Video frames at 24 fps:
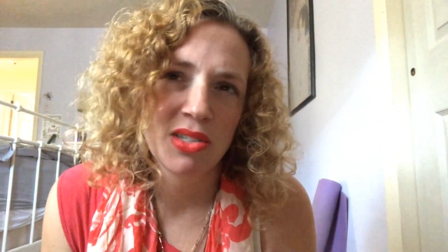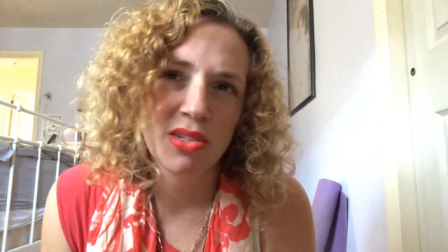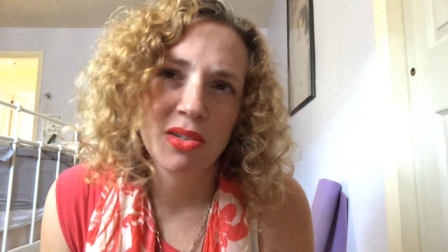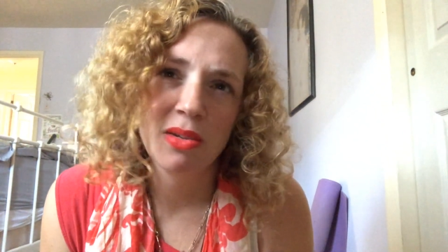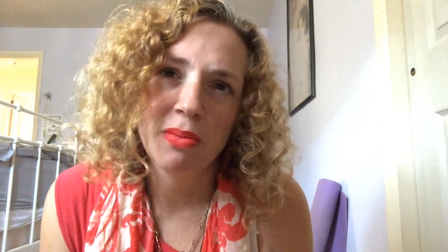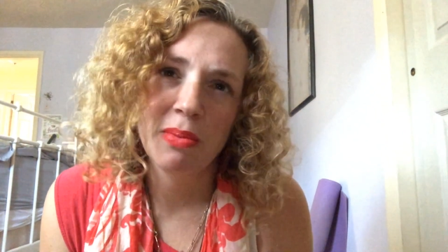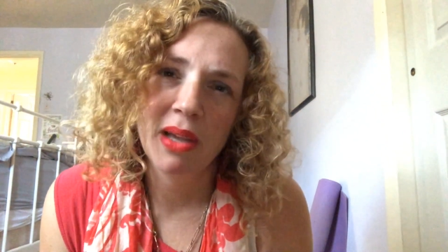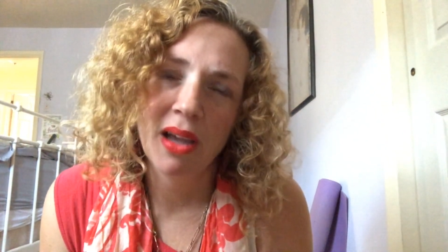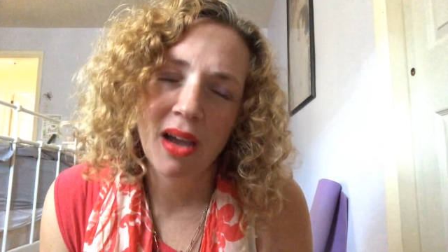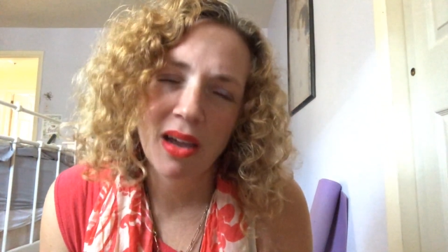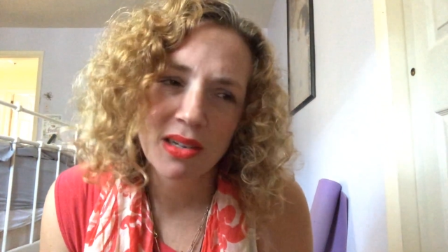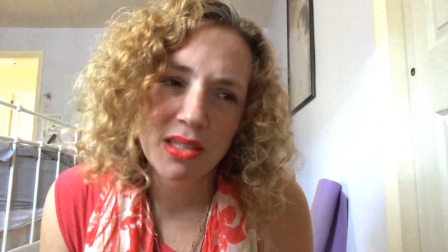So
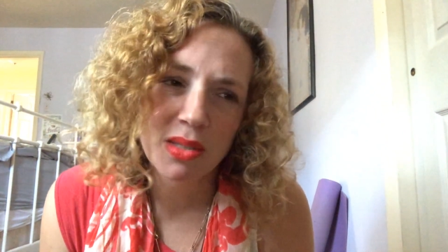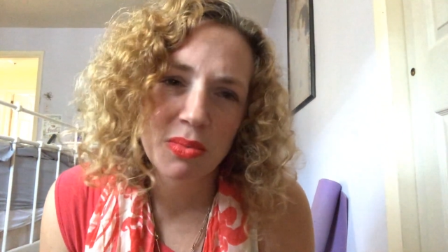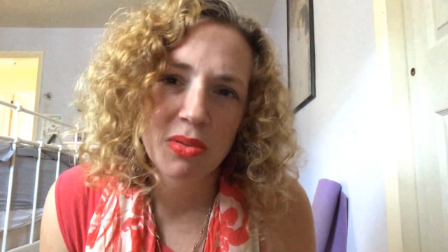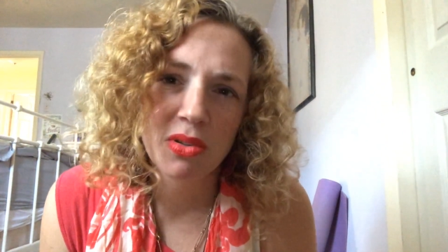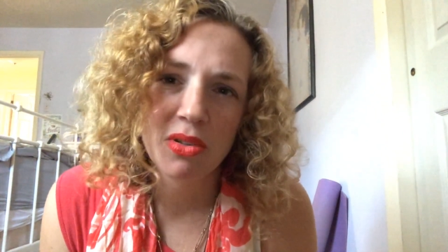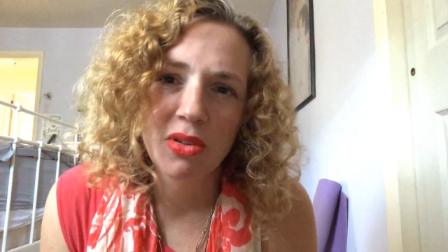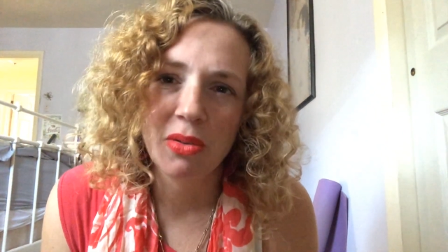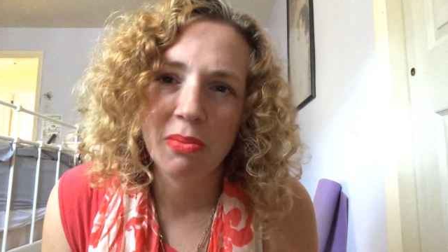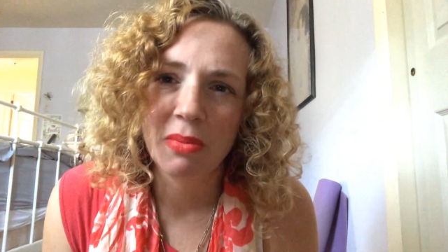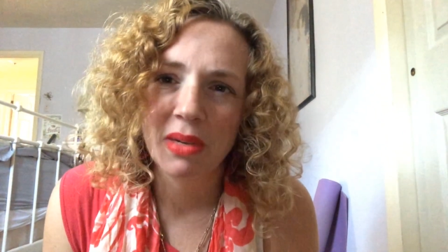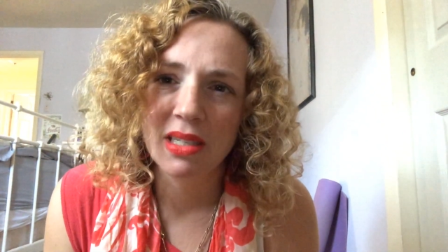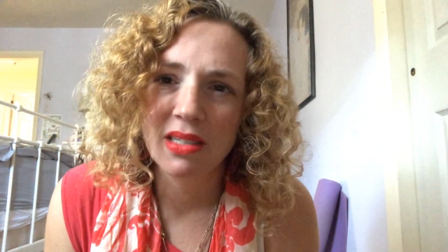to be honest
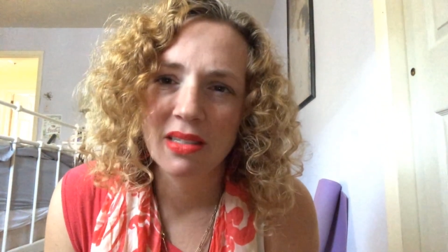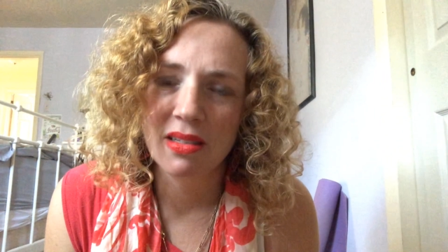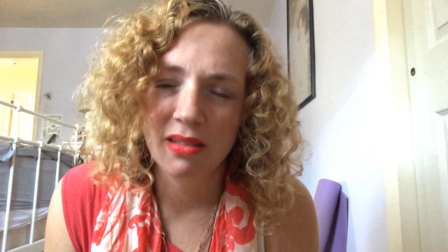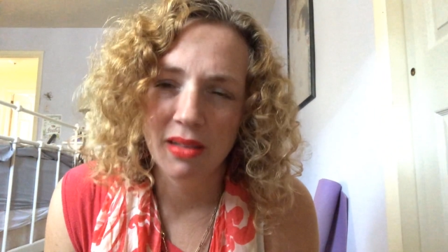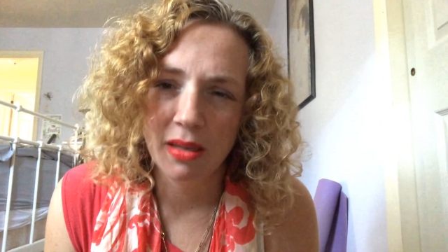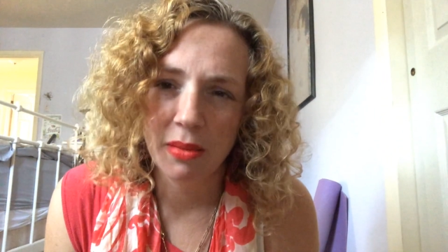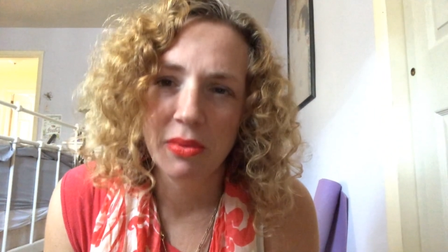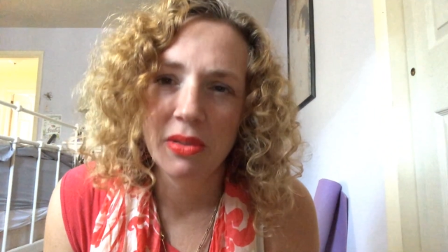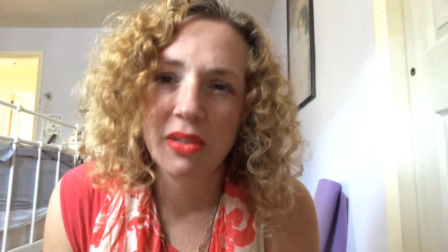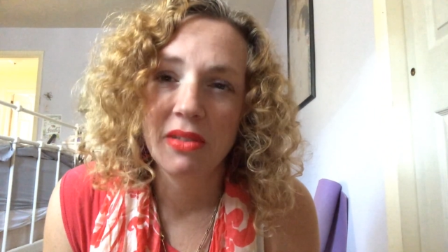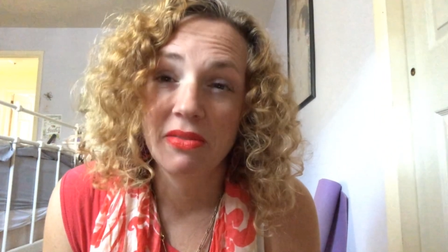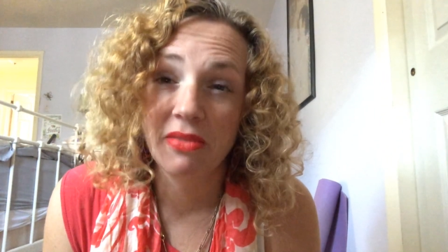with you, my
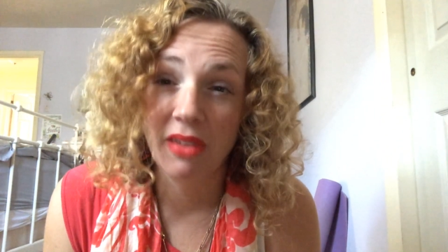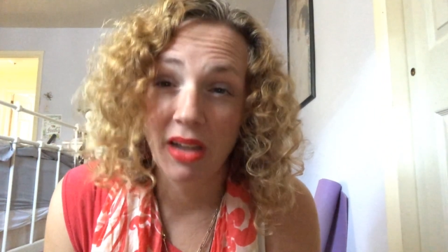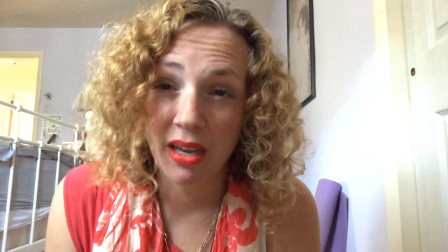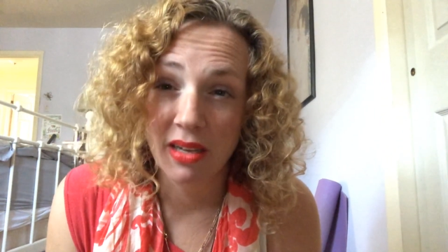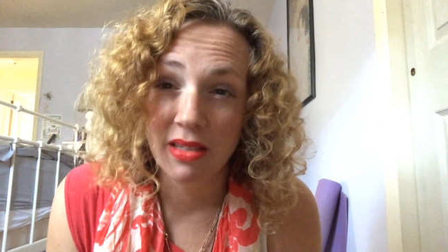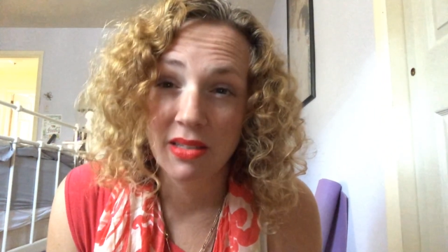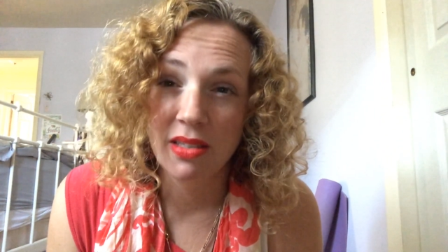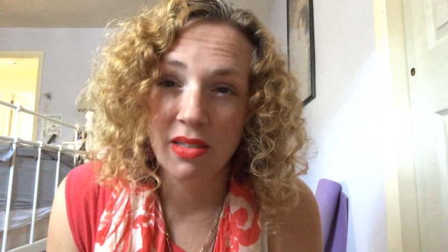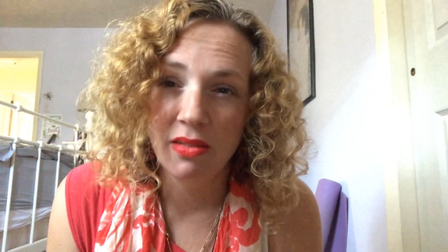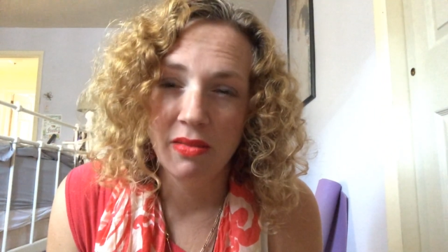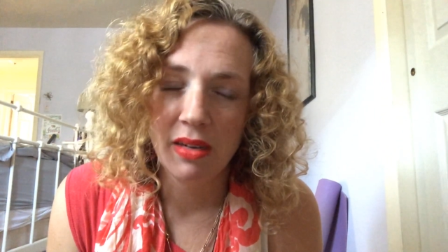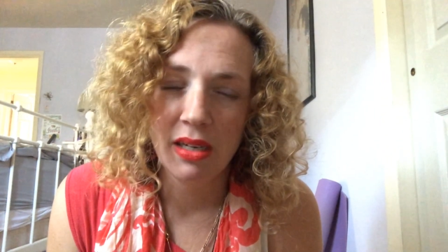celebrity
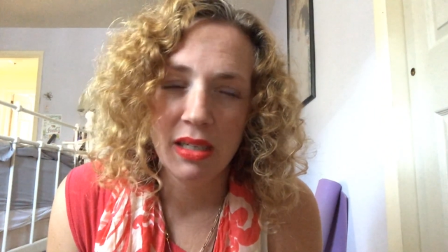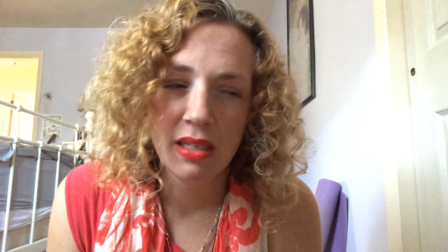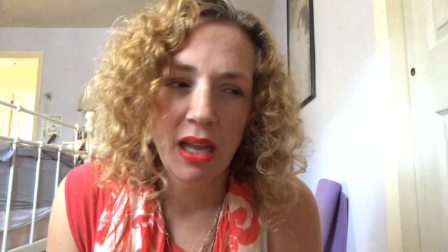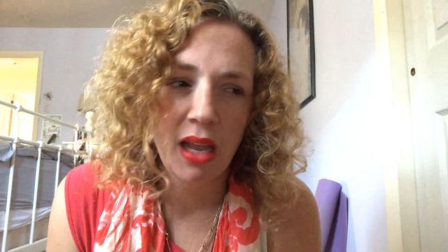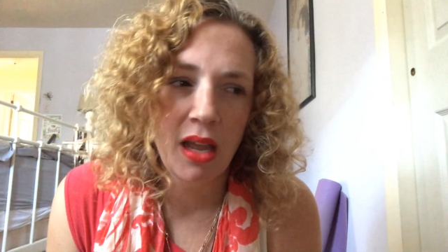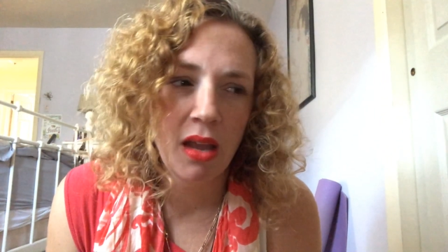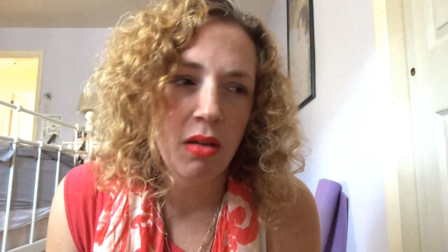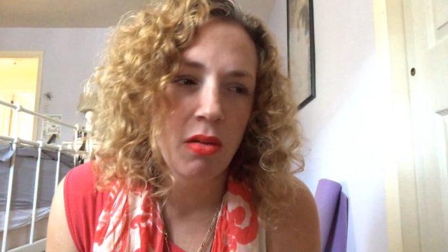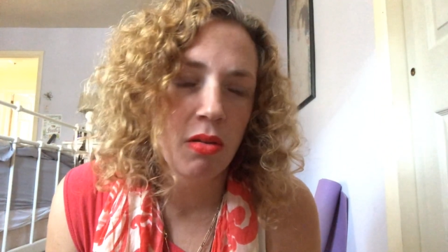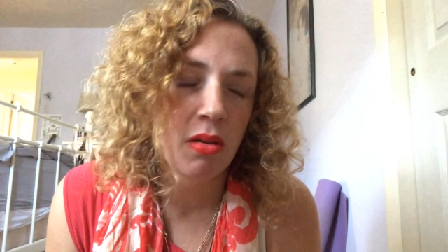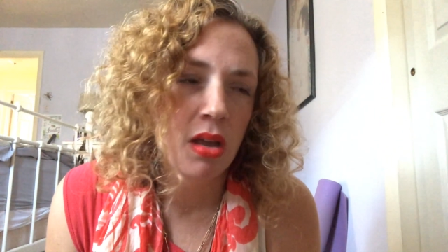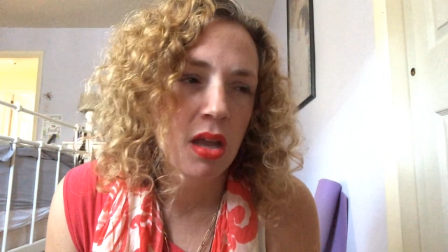fantasy right
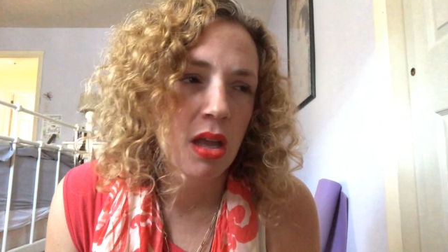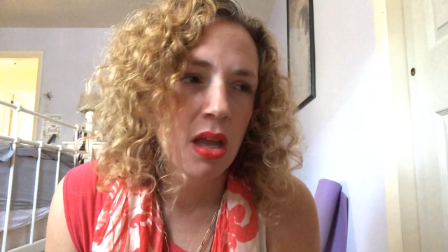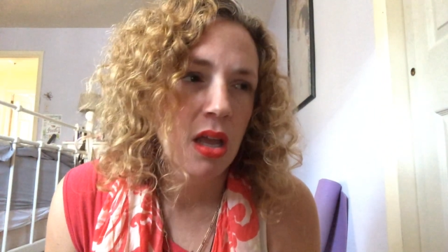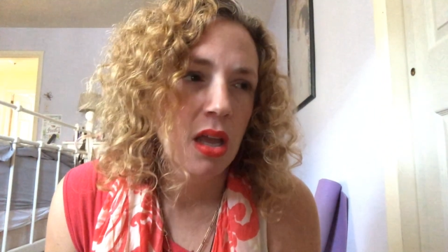now